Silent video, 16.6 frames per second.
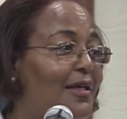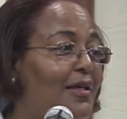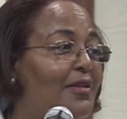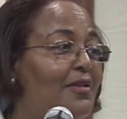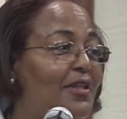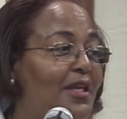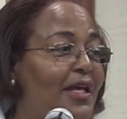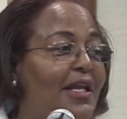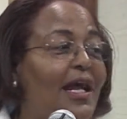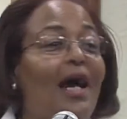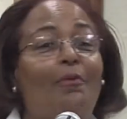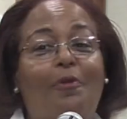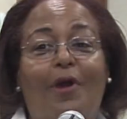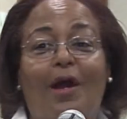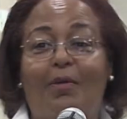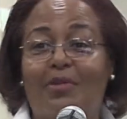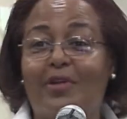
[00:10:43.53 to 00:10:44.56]
then I'm
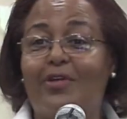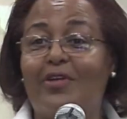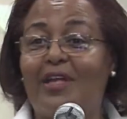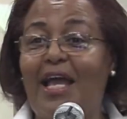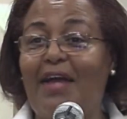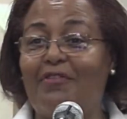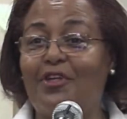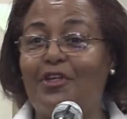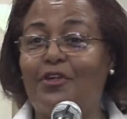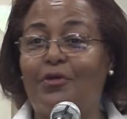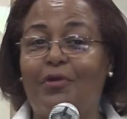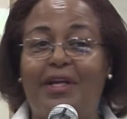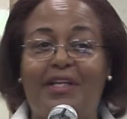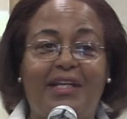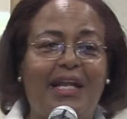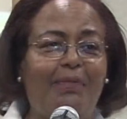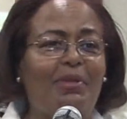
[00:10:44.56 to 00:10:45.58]
probably going to have good
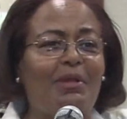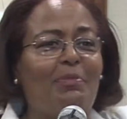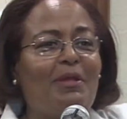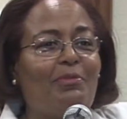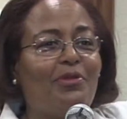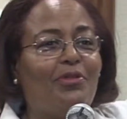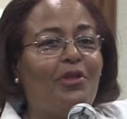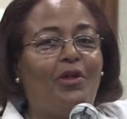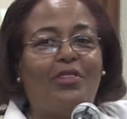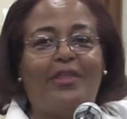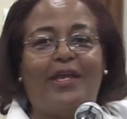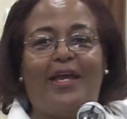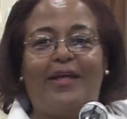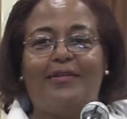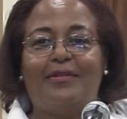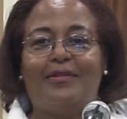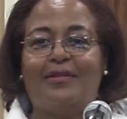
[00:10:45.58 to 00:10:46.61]
credit. How many people thought
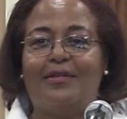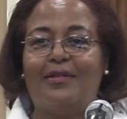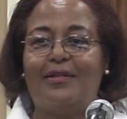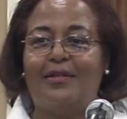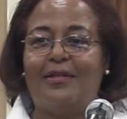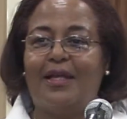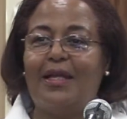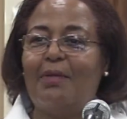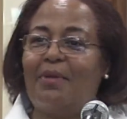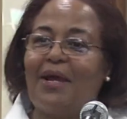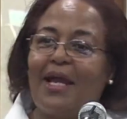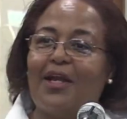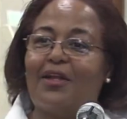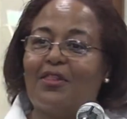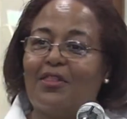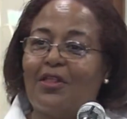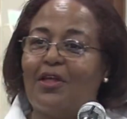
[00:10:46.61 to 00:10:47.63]
that?
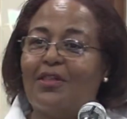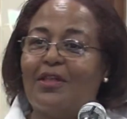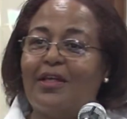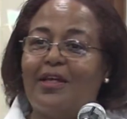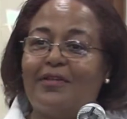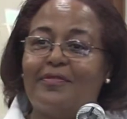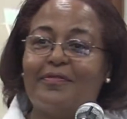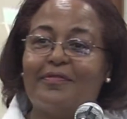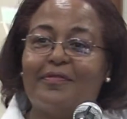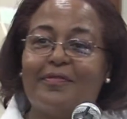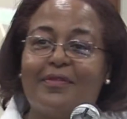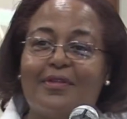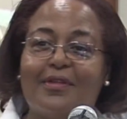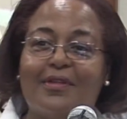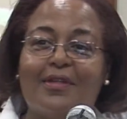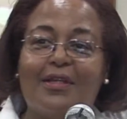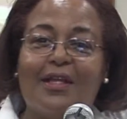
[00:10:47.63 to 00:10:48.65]
Anybody thought that?
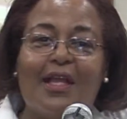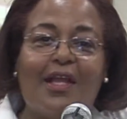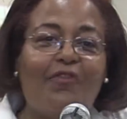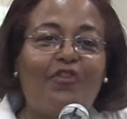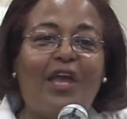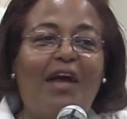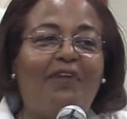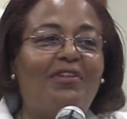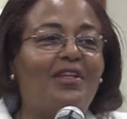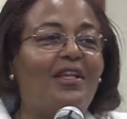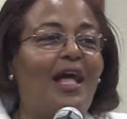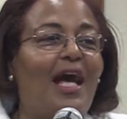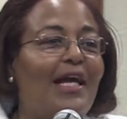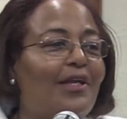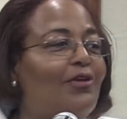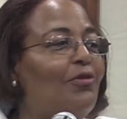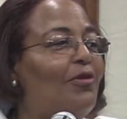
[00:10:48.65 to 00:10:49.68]
If you have a
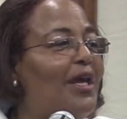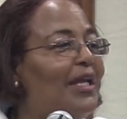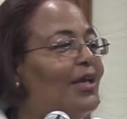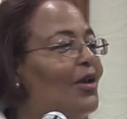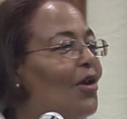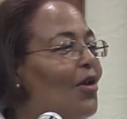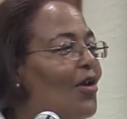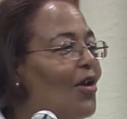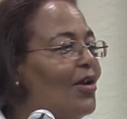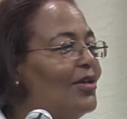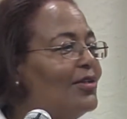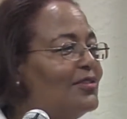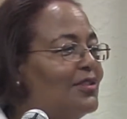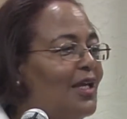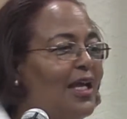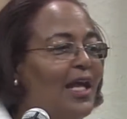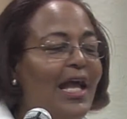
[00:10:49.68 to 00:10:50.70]
lot of credit
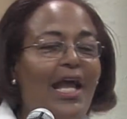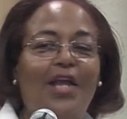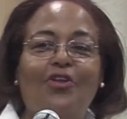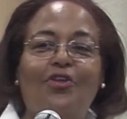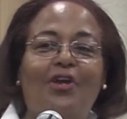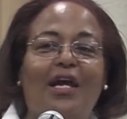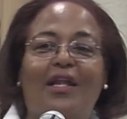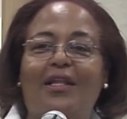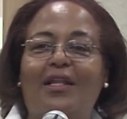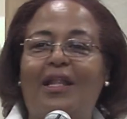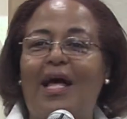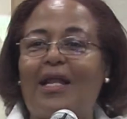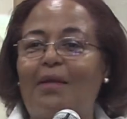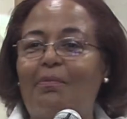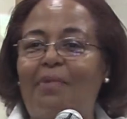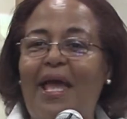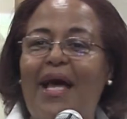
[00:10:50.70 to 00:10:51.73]
cards and you got a
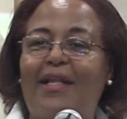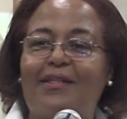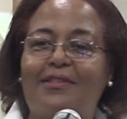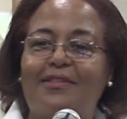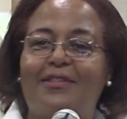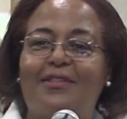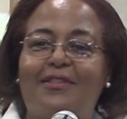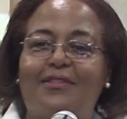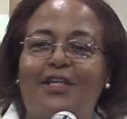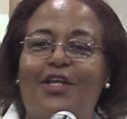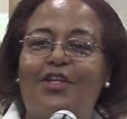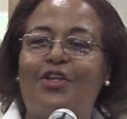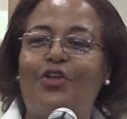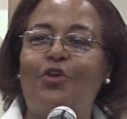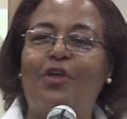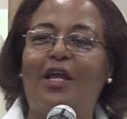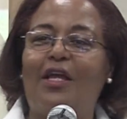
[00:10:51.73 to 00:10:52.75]
lot of balances
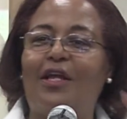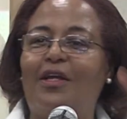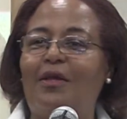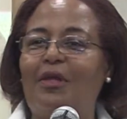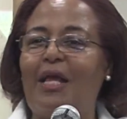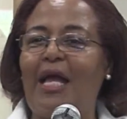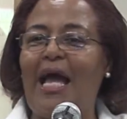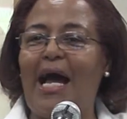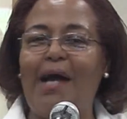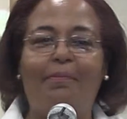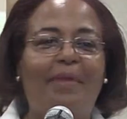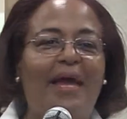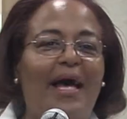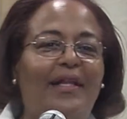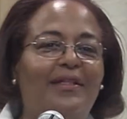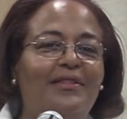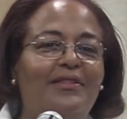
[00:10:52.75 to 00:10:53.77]
and you high
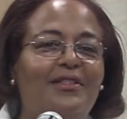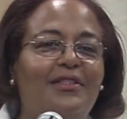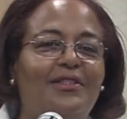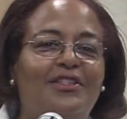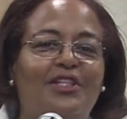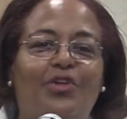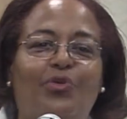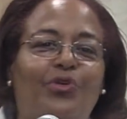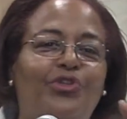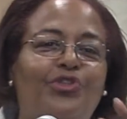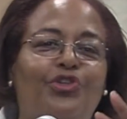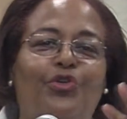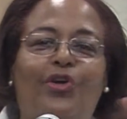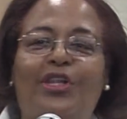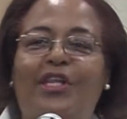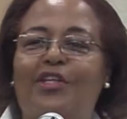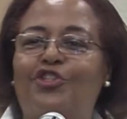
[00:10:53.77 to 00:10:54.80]
balances that were
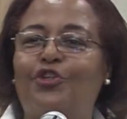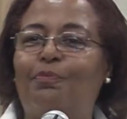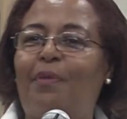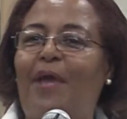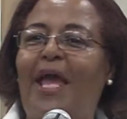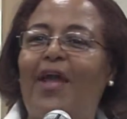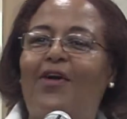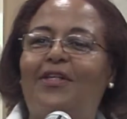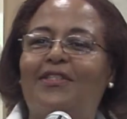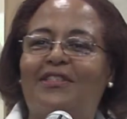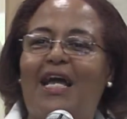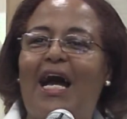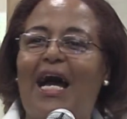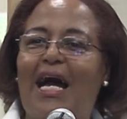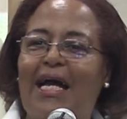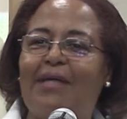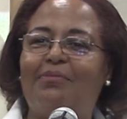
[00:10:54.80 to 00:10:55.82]
showing that you pay on
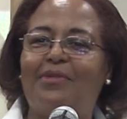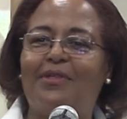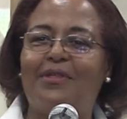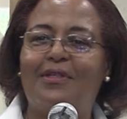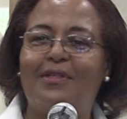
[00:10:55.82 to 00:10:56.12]
time,